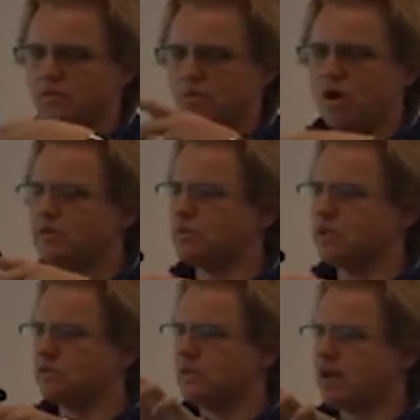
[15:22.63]
water
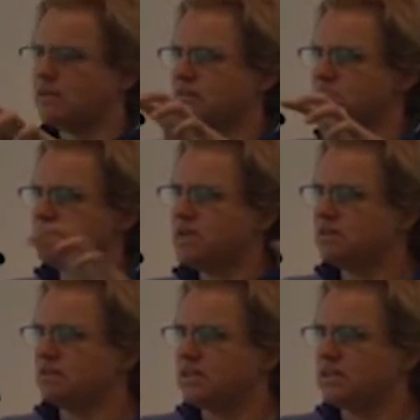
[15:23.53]
wheel out of the
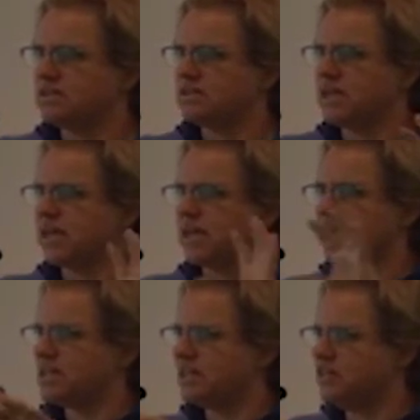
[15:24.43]
mill and
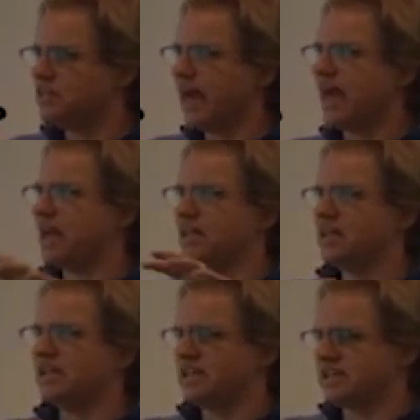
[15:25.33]
say that
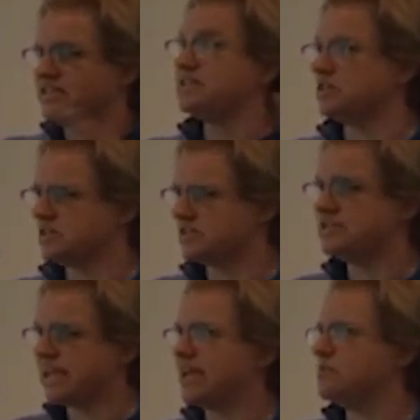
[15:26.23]
it's still the
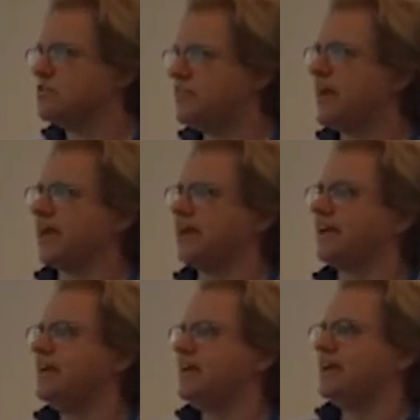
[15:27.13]
same
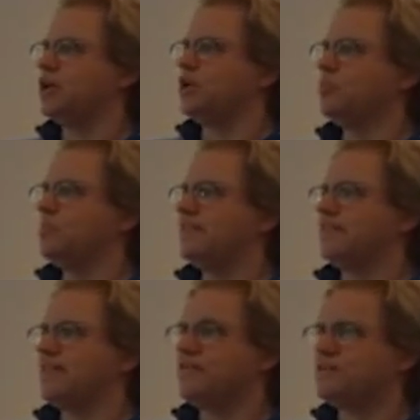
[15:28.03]
thing. You know, but
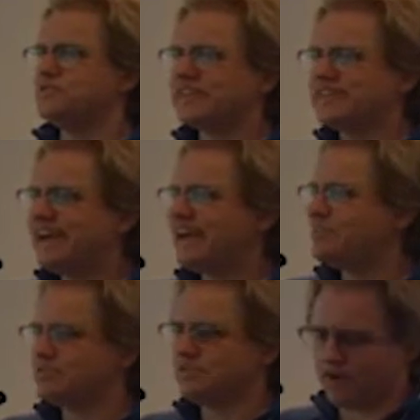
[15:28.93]
those are the
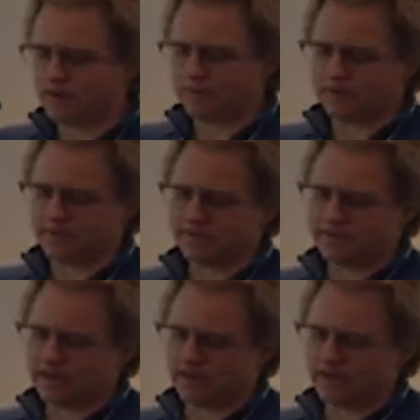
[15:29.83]
types of arguments
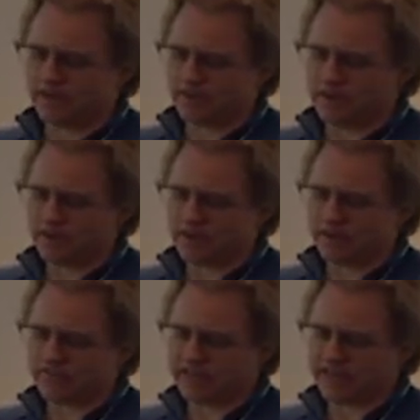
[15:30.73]
that we
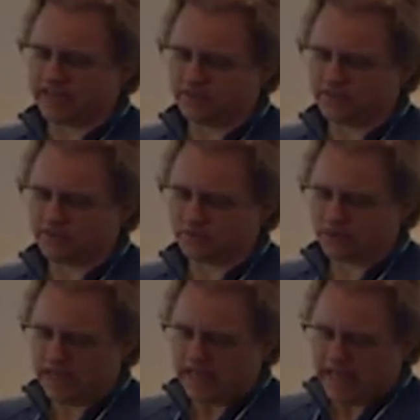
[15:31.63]
have to get
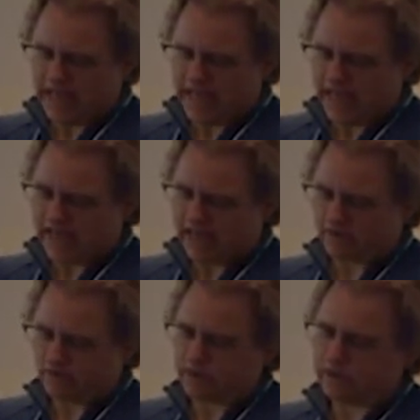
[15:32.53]
into,
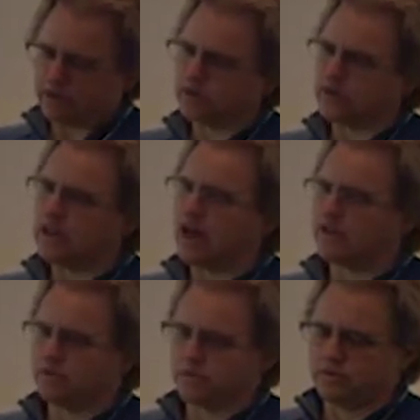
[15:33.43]
and we learn a
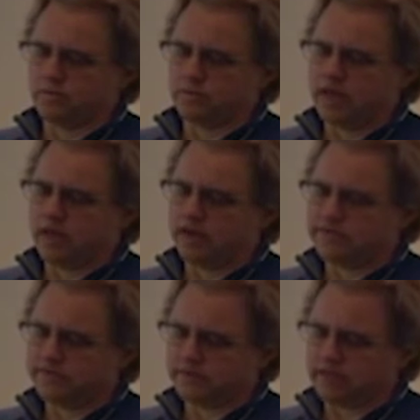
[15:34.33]
lot through them. And I
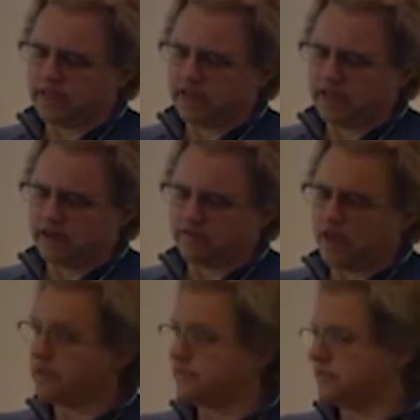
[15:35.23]
certainly have
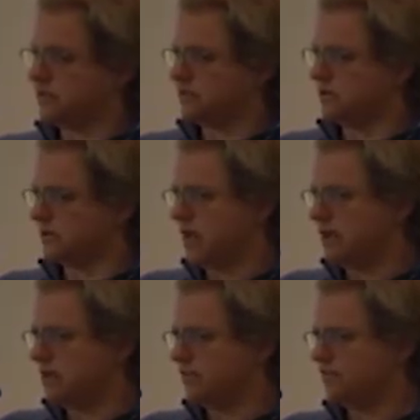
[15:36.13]
lots to learn
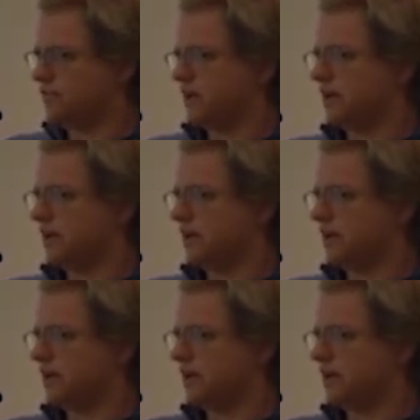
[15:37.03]
out of